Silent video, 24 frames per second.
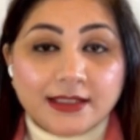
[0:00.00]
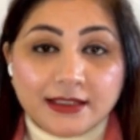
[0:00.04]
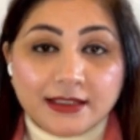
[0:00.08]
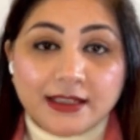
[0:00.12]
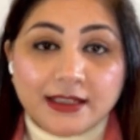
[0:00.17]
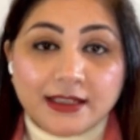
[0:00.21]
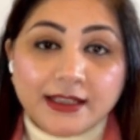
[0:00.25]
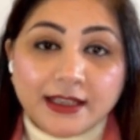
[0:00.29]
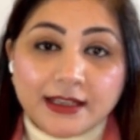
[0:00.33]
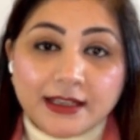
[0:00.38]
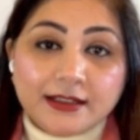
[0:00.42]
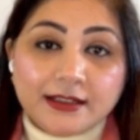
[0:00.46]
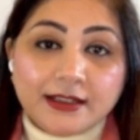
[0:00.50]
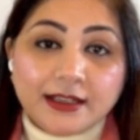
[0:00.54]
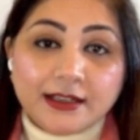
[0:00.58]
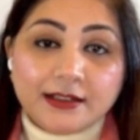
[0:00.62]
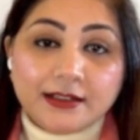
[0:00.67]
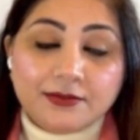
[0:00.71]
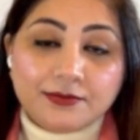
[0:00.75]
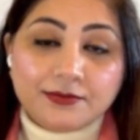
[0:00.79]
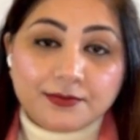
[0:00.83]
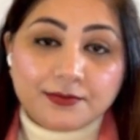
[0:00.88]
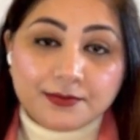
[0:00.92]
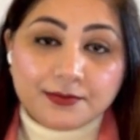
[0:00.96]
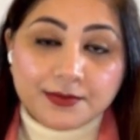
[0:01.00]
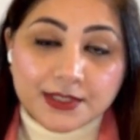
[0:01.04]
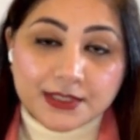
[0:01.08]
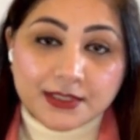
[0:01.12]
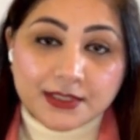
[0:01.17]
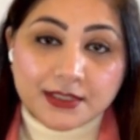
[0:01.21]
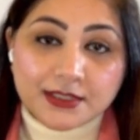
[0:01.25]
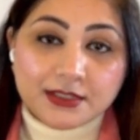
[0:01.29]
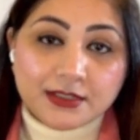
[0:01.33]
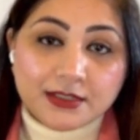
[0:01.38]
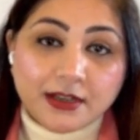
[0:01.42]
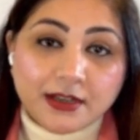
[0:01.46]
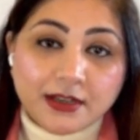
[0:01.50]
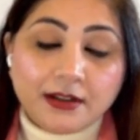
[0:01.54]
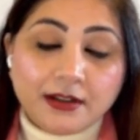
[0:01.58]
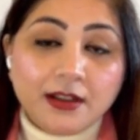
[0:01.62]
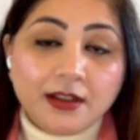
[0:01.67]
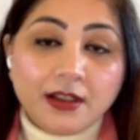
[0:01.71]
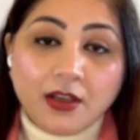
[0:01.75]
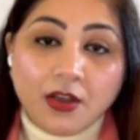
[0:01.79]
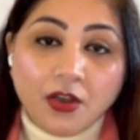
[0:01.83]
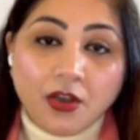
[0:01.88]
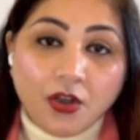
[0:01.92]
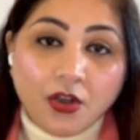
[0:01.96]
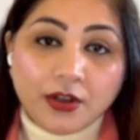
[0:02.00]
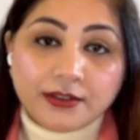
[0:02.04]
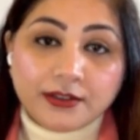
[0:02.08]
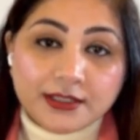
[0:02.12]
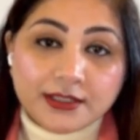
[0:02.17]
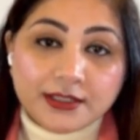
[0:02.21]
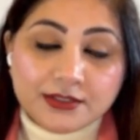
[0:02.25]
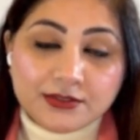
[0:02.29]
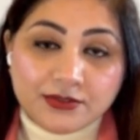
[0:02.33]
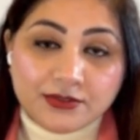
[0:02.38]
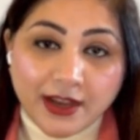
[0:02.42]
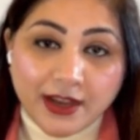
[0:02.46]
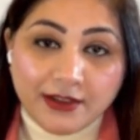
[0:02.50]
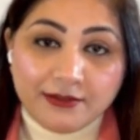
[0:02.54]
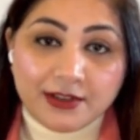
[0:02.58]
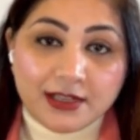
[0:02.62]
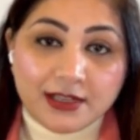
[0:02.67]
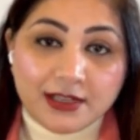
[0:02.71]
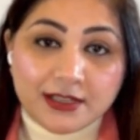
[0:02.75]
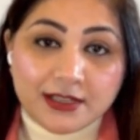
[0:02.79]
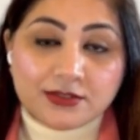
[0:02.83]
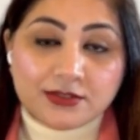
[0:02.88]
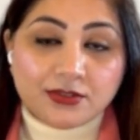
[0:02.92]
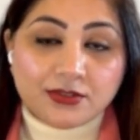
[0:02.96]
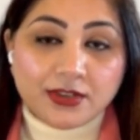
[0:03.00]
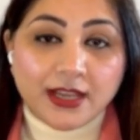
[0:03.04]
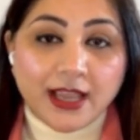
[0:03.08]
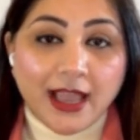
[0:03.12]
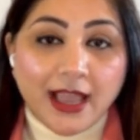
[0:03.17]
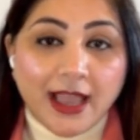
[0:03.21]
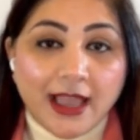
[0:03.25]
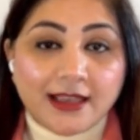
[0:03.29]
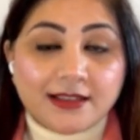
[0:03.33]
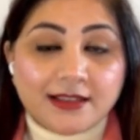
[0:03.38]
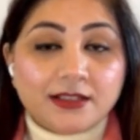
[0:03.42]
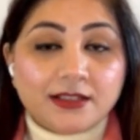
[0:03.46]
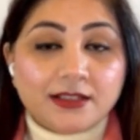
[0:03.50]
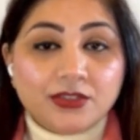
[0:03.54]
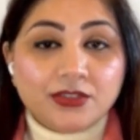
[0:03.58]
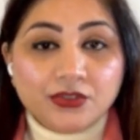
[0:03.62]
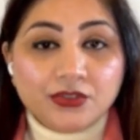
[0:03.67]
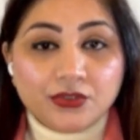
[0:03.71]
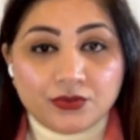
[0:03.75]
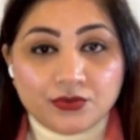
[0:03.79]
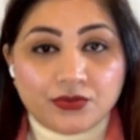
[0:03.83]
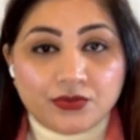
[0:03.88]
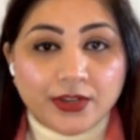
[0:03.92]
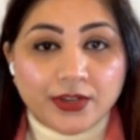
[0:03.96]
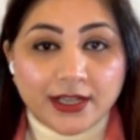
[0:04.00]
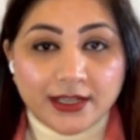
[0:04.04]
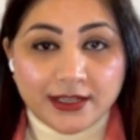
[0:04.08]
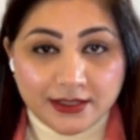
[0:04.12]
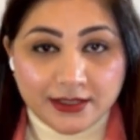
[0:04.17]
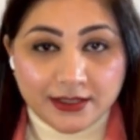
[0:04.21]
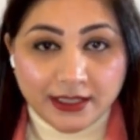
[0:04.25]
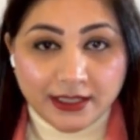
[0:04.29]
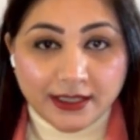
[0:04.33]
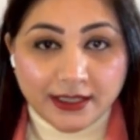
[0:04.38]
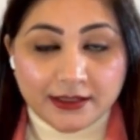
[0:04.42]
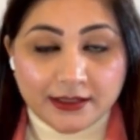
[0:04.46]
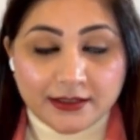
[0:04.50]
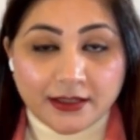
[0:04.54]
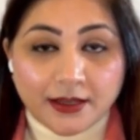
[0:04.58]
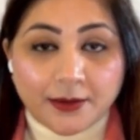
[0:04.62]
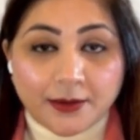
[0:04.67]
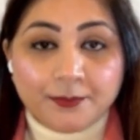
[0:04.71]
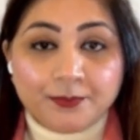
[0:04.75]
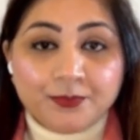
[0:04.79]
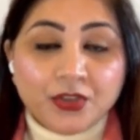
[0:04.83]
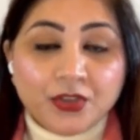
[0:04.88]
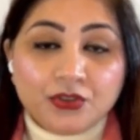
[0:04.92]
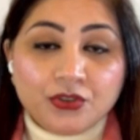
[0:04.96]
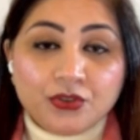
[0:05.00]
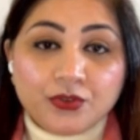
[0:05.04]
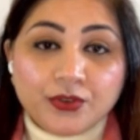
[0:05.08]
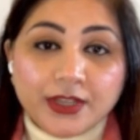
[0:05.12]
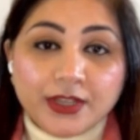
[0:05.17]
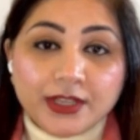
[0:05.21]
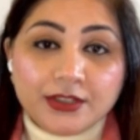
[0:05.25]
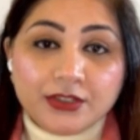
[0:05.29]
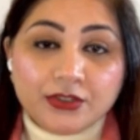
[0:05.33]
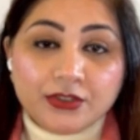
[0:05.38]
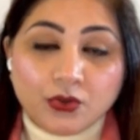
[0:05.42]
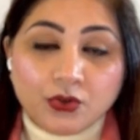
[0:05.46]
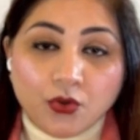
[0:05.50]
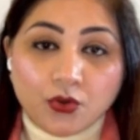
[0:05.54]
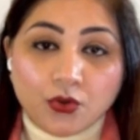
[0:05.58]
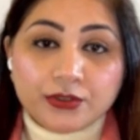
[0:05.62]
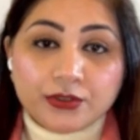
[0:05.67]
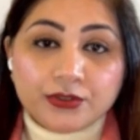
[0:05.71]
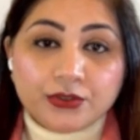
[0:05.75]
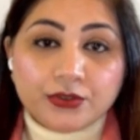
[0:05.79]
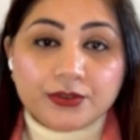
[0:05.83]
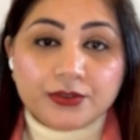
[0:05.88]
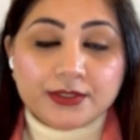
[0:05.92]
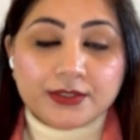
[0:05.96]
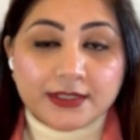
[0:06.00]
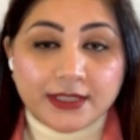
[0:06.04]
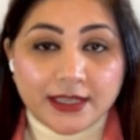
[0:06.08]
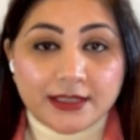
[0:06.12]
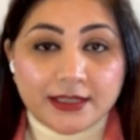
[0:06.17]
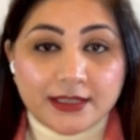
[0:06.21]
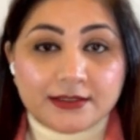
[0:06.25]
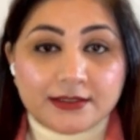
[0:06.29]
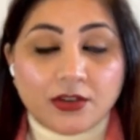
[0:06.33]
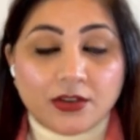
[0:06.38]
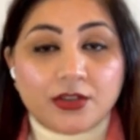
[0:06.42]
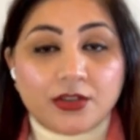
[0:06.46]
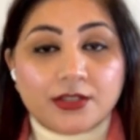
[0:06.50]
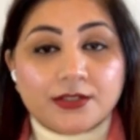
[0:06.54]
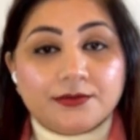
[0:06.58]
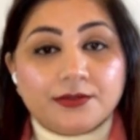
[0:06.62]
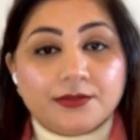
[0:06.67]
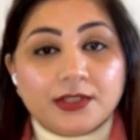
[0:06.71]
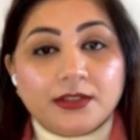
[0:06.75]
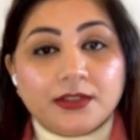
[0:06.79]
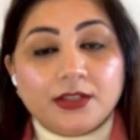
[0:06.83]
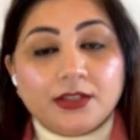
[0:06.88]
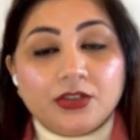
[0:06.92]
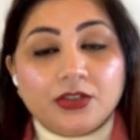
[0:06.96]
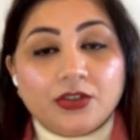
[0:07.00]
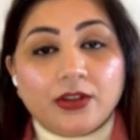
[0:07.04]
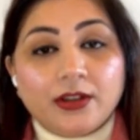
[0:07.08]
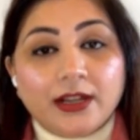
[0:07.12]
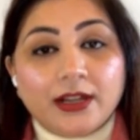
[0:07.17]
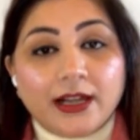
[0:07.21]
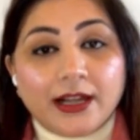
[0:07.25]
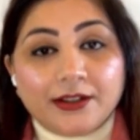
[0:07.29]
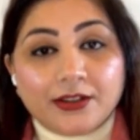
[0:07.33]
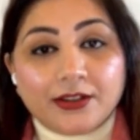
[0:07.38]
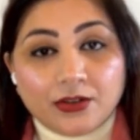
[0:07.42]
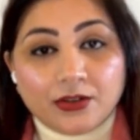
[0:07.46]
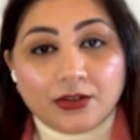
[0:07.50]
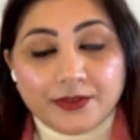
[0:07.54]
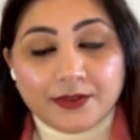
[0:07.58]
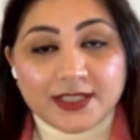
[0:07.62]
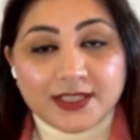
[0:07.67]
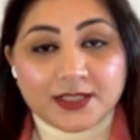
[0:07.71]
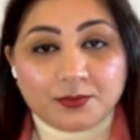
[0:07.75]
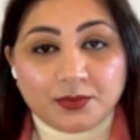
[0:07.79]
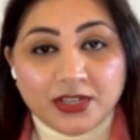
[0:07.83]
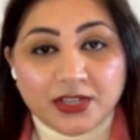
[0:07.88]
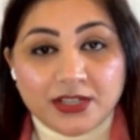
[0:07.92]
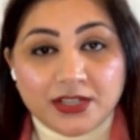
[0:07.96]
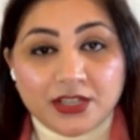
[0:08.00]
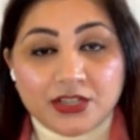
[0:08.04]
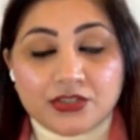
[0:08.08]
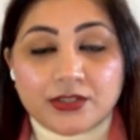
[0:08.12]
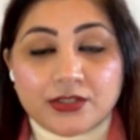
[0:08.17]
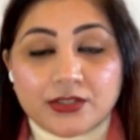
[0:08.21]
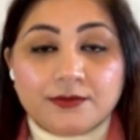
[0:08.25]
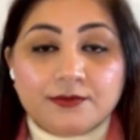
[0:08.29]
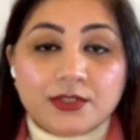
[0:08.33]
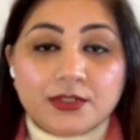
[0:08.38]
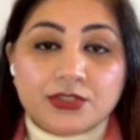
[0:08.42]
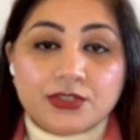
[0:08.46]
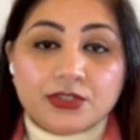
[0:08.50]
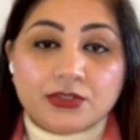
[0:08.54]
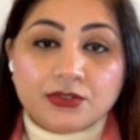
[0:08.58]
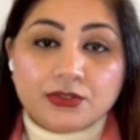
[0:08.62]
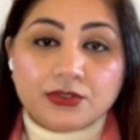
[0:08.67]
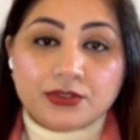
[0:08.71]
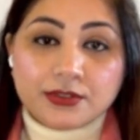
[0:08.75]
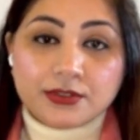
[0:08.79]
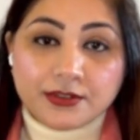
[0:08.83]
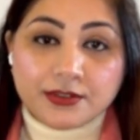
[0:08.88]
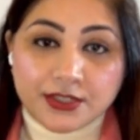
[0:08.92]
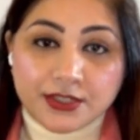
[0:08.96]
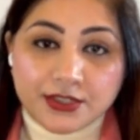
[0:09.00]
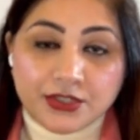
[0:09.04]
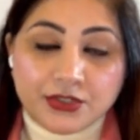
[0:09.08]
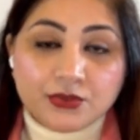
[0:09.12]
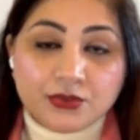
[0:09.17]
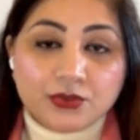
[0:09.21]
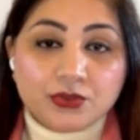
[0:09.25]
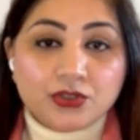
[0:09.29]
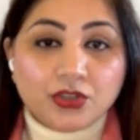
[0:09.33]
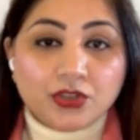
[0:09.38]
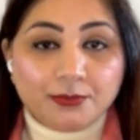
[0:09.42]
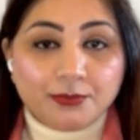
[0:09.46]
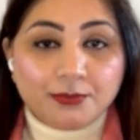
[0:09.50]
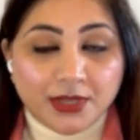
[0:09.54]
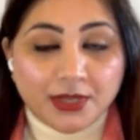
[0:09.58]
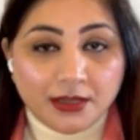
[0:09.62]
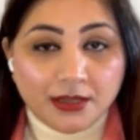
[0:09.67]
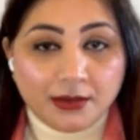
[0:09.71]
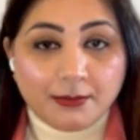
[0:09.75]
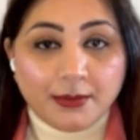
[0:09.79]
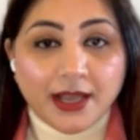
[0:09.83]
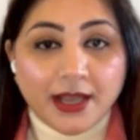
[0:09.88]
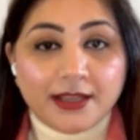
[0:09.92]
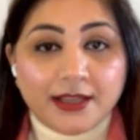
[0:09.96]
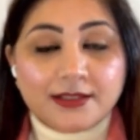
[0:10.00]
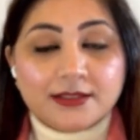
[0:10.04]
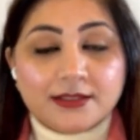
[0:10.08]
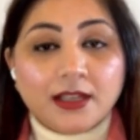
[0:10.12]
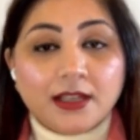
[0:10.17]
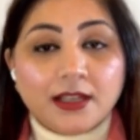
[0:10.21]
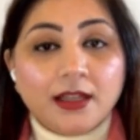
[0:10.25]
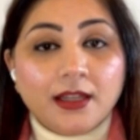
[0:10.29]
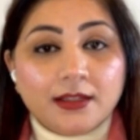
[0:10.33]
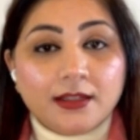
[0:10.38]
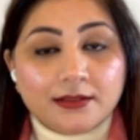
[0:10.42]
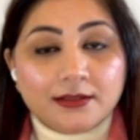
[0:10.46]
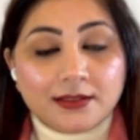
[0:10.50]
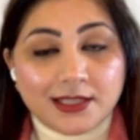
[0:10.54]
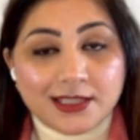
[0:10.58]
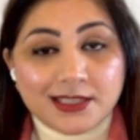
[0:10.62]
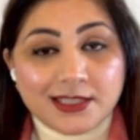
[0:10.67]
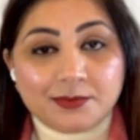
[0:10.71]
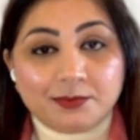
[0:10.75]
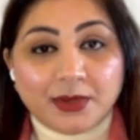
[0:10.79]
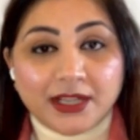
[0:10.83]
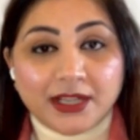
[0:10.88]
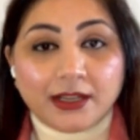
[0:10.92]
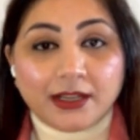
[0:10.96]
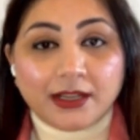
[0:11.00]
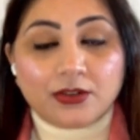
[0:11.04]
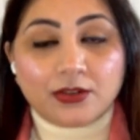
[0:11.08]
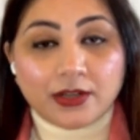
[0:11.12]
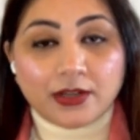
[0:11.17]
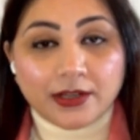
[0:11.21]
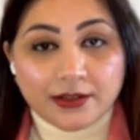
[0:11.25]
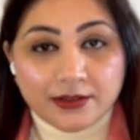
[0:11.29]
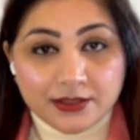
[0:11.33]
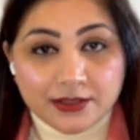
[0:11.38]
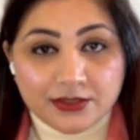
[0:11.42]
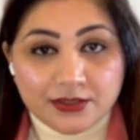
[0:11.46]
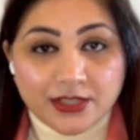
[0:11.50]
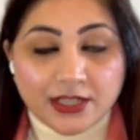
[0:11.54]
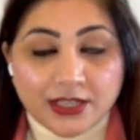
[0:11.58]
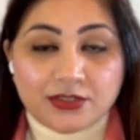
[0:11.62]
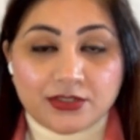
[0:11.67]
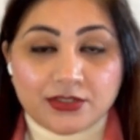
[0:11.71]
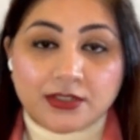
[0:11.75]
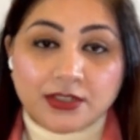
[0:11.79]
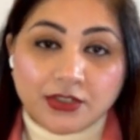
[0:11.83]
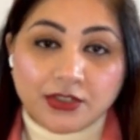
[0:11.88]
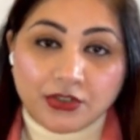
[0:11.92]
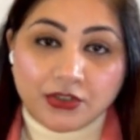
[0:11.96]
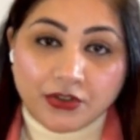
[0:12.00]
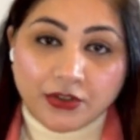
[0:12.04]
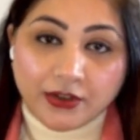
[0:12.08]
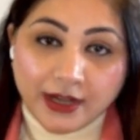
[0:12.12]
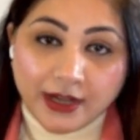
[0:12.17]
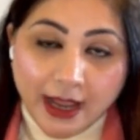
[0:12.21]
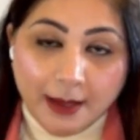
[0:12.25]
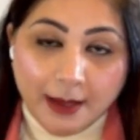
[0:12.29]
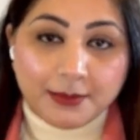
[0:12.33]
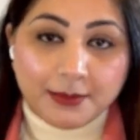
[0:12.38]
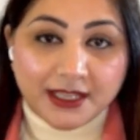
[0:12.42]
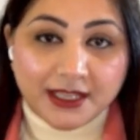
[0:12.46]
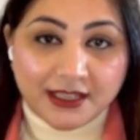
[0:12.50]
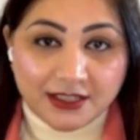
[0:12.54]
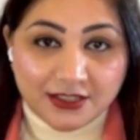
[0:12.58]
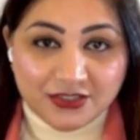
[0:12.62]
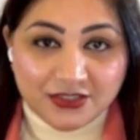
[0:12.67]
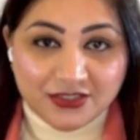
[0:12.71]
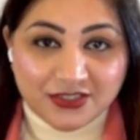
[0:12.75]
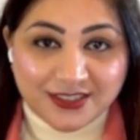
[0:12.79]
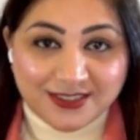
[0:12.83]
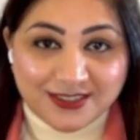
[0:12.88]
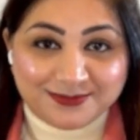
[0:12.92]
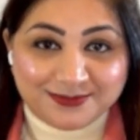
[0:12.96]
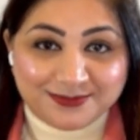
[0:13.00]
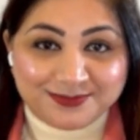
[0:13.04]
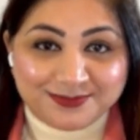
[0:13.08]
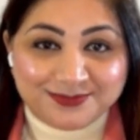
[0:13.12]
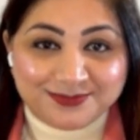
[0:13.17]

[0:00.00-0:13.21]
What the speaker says: indicated visitor or this travel history as a neutral indicator. you can quote those case laws within your letter of explanation, which could reduce or minimize this particular rejection in your application.